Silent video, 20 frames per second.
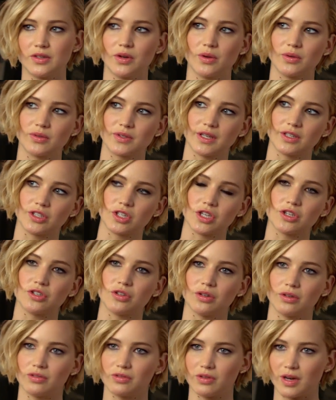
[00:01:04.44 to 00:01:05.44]
knows that she
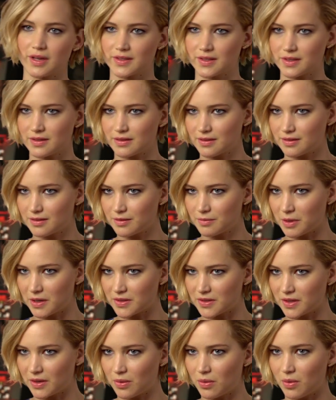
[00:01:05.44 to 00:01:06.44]
should trust
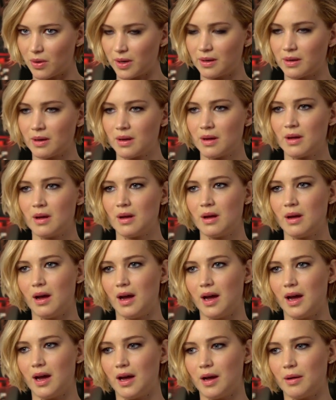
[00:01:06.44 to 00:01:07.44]
President Coyne,
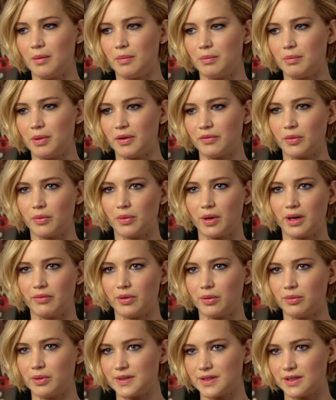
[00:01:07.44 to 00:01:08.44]
but for
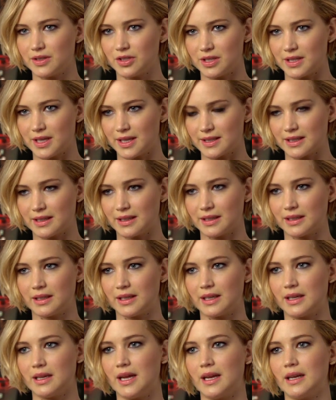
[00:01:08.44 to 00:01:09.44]
whatever reason she doesn't.